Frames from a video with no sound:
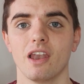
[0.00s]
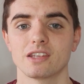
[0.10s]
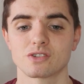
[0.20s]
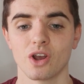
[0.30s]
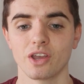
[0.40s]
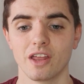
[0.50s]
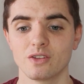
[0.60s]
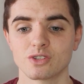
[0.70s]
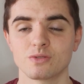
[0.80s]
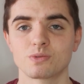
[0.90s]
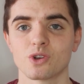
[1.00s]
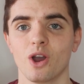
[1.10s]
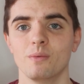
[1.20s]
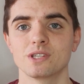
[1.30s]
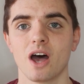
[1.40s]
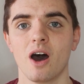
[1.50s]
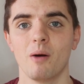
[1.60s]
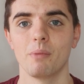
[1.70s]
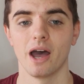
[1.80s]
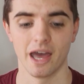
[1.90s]
Let's try and get those subscribers
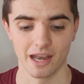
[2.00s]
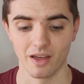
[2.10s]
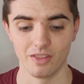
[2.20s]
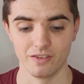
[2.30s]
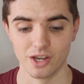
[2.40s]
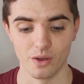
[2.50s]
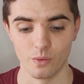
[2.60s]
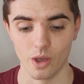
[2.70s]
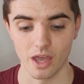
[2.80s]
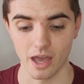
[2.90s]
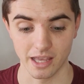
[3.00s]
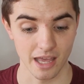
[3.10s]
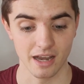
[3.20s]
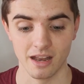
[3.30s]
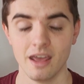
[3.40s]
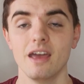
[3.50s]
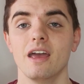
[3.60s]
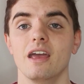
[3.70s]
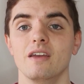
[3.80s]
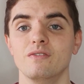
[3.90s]
up, and like the video again.
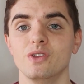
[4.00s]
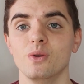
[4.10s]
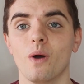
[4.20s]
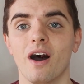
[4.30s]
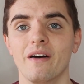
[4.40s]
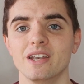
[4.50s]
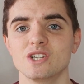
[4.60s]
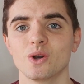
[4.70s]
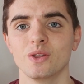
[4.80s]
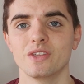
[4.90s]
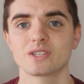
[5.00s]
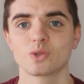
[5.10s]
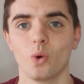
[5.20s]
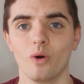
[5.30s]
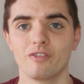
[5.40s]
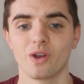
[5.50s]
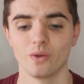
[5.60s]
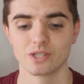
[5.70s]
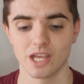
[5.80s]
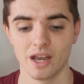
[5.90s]
if you are enjoying this sort of
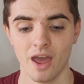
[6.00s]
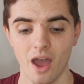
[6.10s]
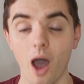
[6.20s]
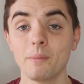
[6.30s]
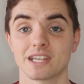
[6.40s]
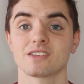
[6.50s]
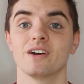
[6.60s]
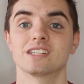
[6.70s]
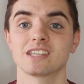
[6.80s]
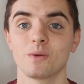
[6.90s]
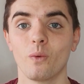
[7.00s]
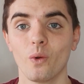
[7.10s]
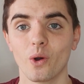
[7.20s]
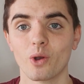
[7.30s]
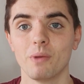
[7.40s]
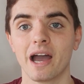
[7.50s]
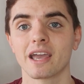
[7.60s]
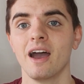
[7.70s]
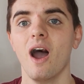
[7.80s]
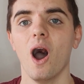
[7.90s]
content. I'm excited to see Warnock
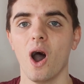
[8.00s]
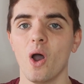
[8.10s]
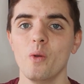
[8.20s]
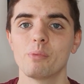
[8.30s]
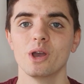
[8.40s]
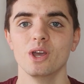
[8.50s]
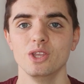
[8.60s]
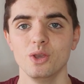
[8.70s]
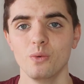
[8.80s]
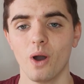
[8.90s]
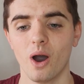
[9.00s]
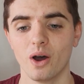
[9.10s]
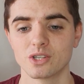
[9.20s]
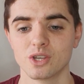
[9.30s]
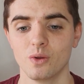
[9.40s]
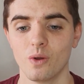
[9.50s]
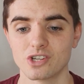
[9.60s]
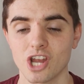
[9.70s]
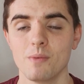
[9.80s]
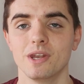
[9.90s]
back. I hope you are too.
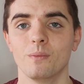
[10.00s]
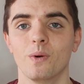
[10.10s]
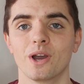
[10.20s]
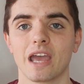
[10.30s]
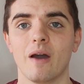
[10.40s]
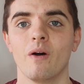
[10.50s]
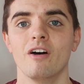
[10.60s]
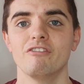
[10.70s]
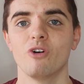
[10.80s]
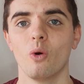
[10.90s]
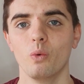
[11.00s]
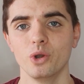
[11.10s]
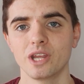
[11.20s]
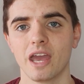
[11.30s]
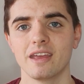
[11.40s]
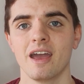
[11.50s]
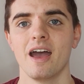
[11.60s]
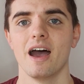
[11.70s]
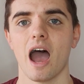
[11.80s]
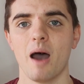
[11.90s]
Shame it didn't work out for Woodgate
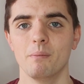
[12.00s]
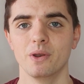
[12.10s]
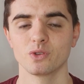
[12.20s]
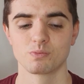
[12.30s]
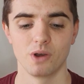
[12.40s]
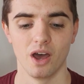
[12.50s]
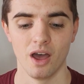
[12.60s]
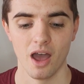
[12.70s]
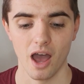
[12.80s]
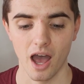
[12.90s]
at Middlesbrough.